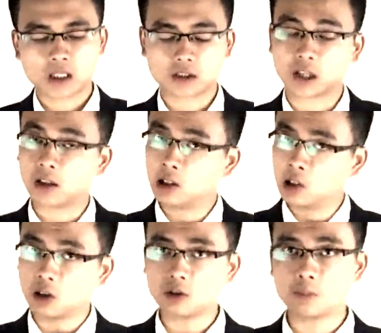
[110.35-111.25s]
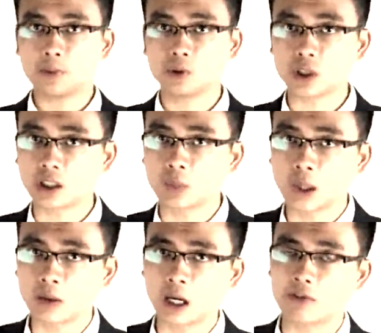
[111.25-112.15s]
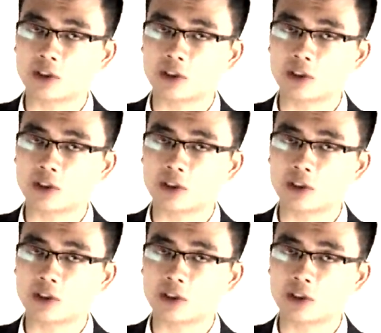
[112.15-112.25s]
So there are lots of projects in the real life.